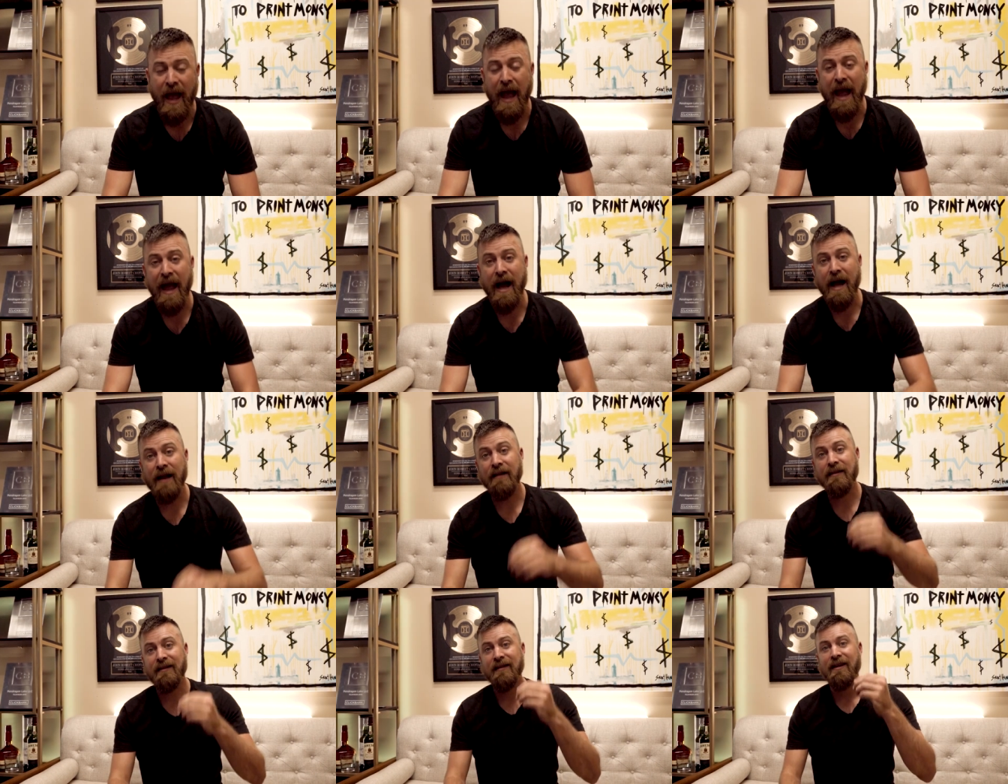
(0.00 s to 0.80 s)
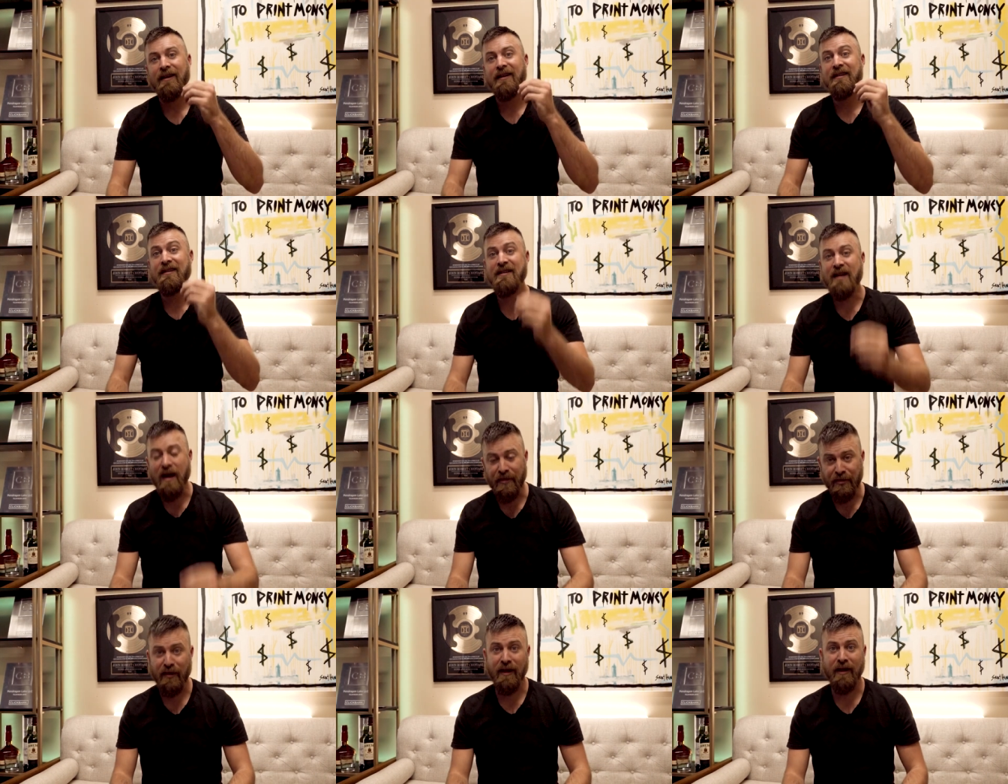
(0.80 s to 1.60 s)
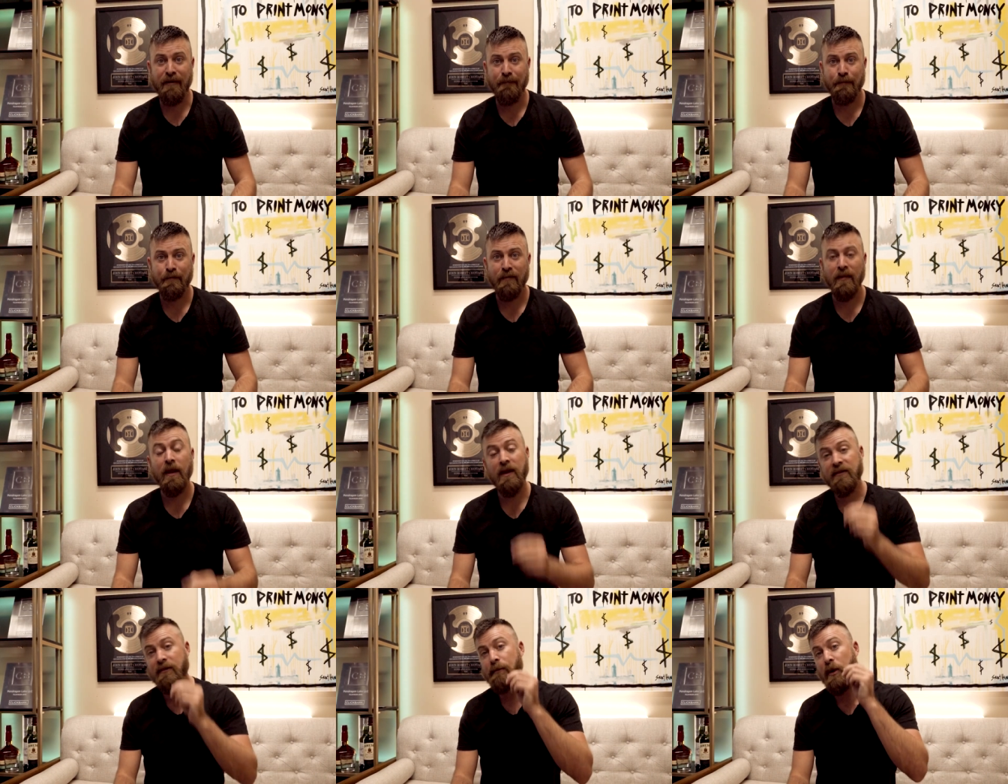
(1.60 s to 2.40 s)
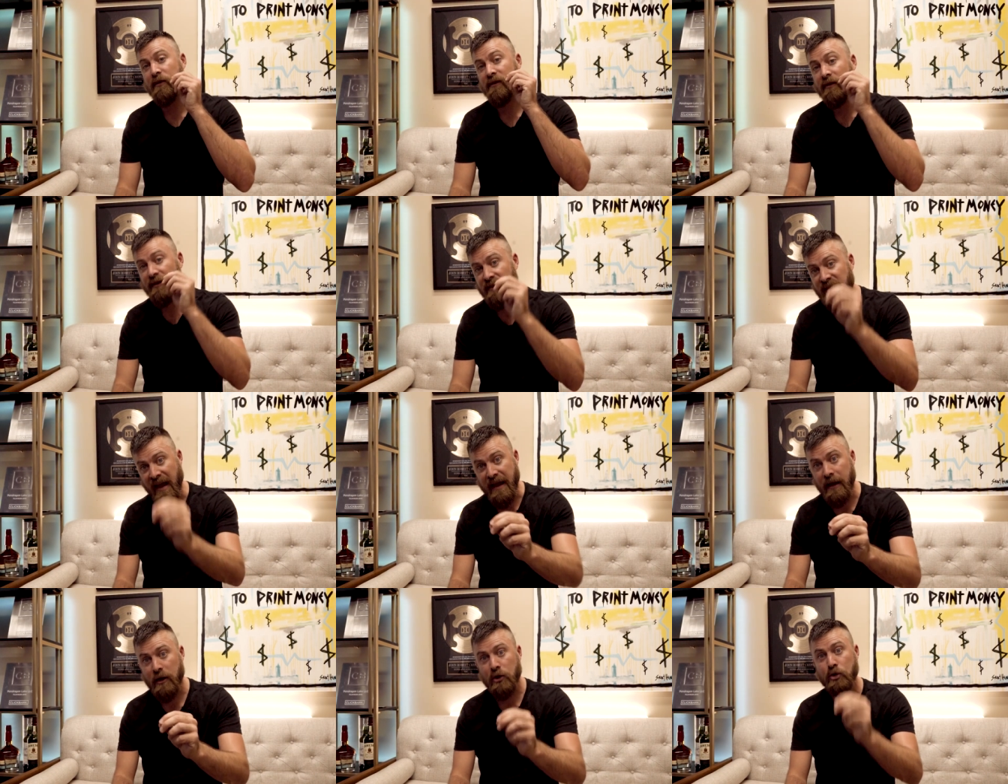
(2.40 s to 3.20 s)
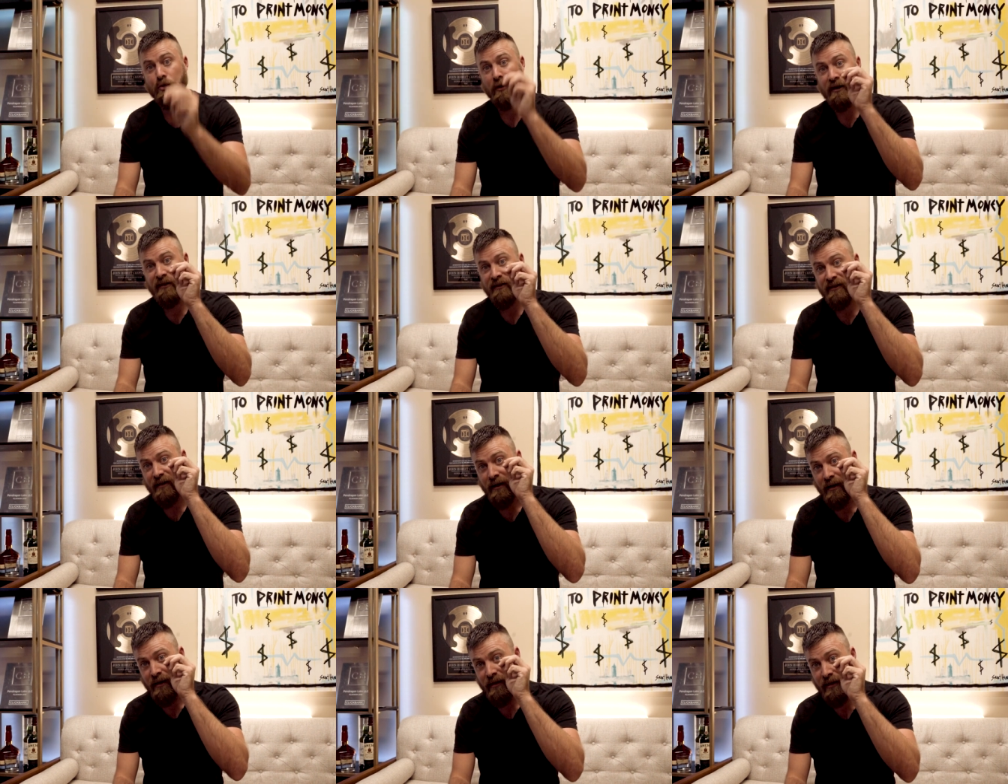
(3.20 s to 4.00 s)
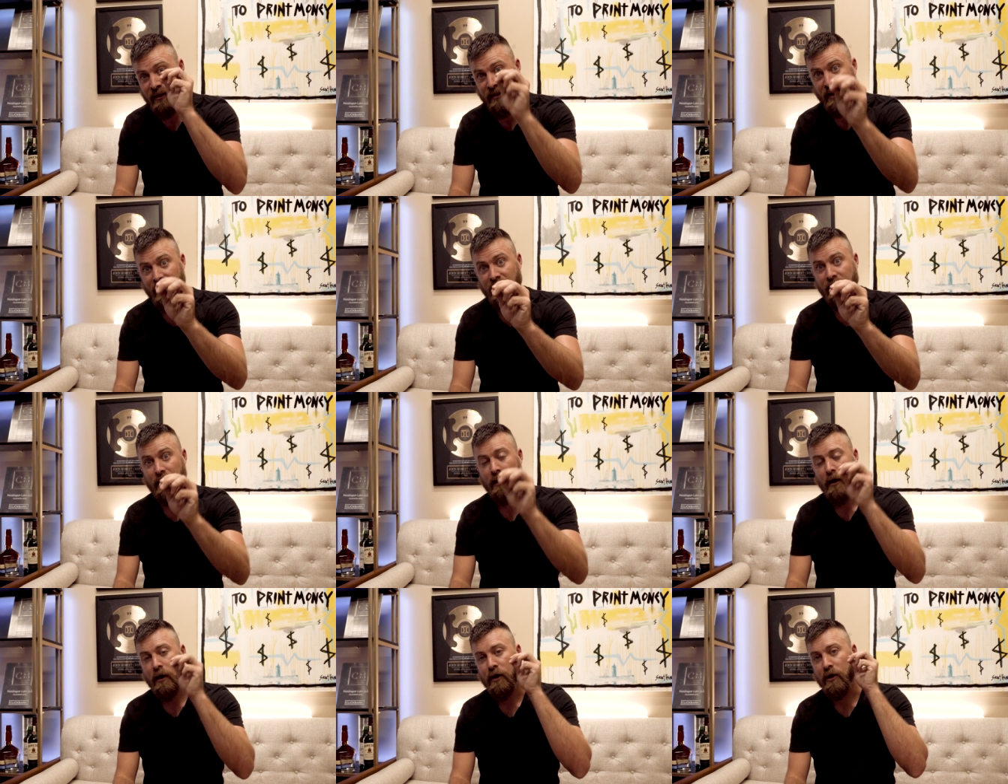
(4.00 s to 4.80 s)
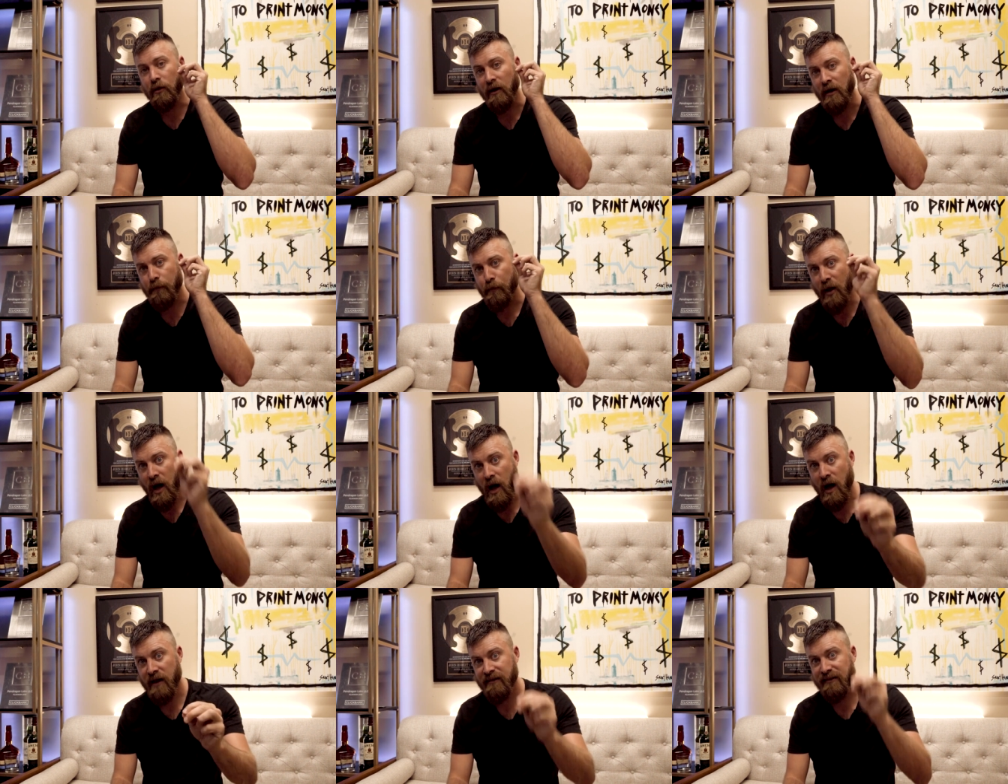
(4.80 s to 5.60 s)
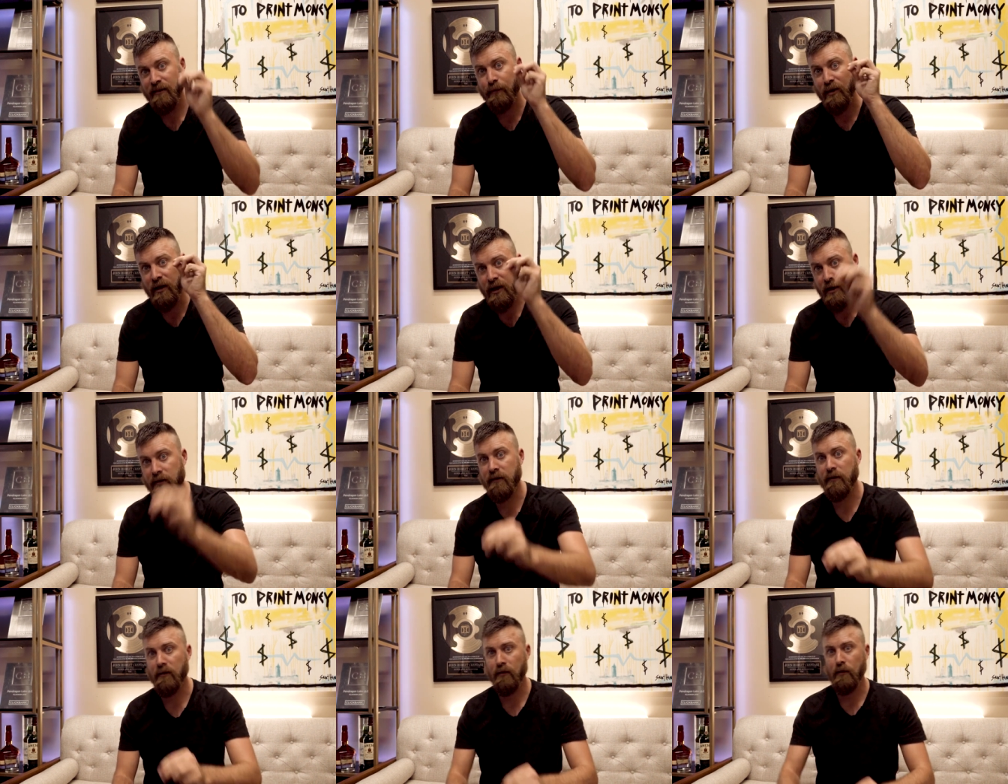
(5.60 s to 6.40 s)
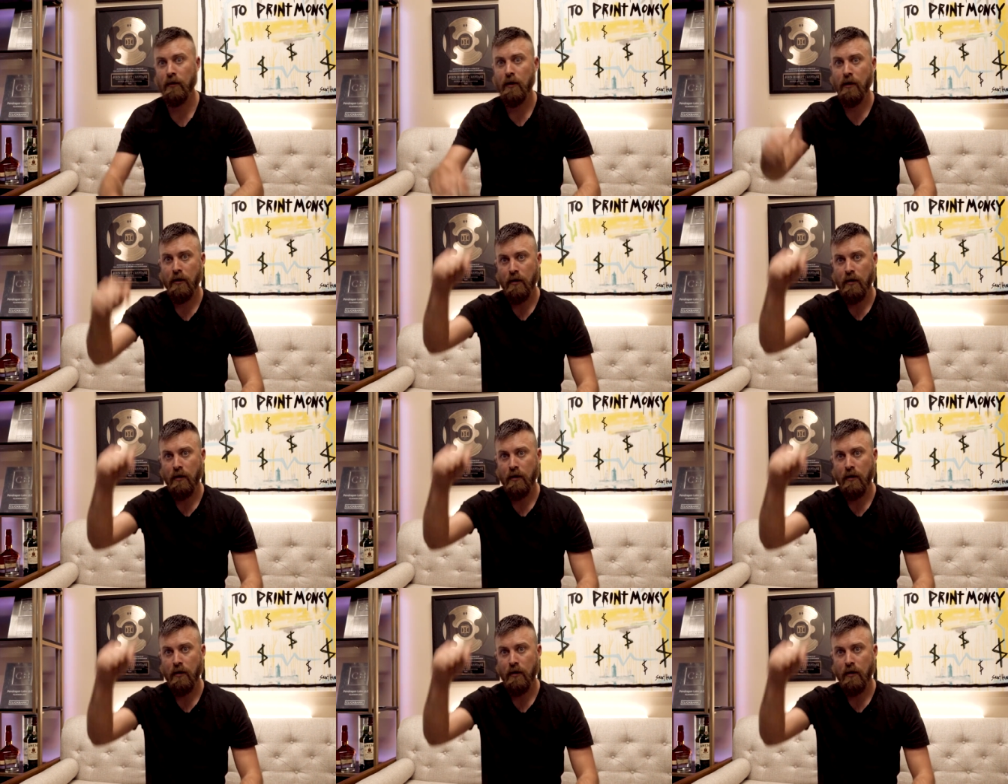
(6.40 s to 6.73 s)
And nothing is the most dangerous thing you can possibly do